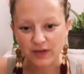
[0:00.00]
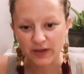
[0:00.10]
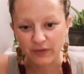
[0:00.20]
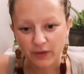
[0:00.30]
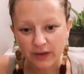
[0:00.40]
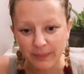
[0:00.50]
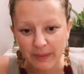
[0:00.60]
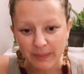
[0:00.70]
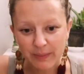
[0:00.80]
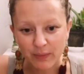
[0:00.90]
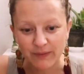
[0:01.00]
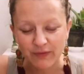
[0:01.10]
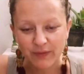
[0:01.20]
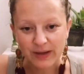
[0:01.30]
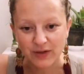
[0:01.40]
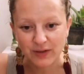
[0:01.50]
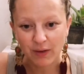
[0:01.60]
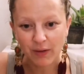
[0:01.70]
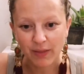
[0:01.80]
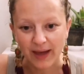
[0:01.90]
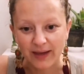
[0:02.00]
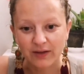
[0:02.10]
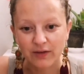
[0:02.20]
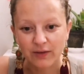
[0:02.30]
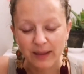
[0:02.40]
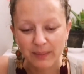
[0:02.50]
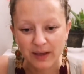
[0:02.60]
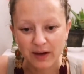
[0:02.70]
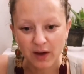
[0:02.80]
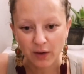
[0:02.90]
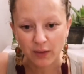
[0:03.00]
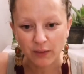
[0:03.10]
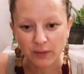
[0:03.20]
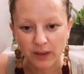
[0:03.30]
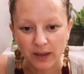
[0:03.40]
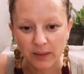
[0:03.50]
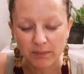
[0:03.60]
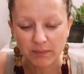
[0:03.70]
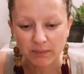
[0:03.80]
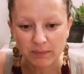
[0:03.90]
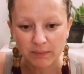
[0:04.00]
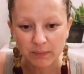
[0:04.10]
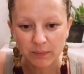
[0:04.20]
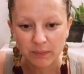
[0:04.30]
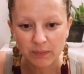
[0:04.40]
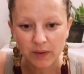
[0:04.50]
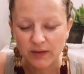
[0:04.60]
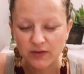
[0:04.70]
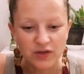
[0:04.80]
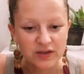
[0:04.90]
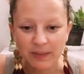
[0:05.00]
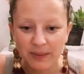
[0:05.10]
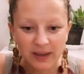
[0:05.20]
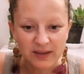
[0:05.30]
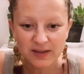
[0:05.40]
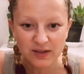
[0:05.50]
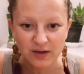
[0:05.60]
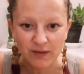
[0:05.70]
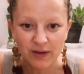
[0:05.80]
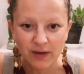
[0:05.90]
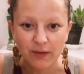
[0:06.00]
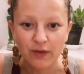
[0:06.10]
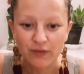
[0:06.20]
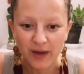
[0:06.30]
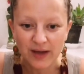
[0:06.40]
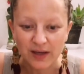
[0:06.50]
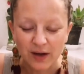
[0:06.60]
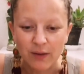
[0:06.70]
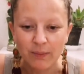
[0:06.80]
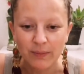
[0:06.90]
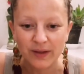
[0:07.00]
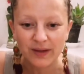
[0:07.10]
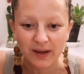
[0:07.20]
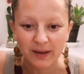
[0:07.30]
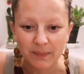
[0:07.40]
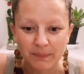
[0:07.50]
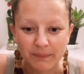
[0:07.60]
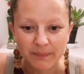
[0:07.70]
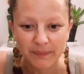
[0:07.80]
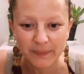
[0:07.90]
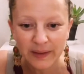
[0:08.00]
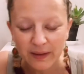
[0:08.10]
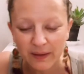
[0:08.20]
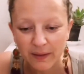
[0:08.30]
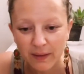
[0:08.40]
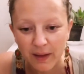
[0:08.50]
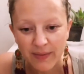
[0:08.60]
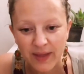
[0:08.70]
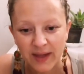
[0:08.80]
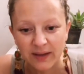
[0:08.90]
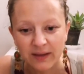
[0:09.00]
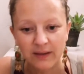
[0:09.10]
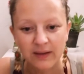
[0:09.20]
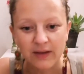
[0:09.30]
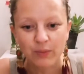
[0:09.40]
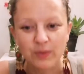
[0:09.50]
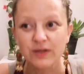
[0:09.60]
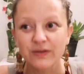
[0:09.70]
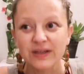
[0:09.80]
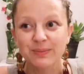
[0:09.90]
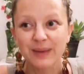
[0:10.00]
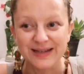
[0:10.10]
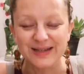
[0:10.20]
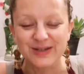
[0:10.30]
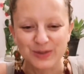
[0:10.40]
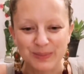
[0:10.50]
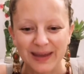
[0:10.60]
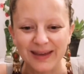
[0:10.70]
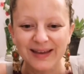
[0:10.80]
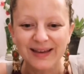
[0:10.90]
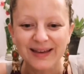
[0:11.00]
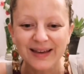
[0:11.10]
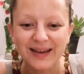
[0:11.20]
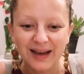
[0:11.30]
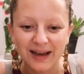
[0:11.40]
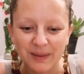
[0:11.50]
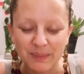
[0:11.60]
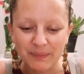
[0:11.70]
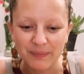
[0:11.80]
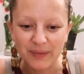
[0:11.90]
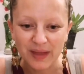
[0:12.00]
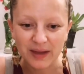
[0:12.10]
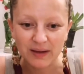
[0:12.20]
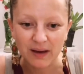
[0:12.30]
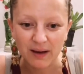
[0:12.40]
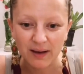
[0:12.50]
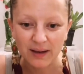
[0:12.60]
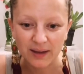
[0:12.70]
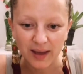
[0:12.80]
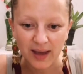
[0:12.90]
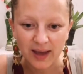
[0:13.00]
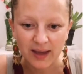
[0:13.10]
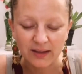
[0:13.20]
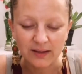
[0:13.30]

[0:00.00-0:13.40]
you could give me a bit more information on that, can you let me know? Just give me a scenario that you've had at home, that, and then once you've explained it to me, then I can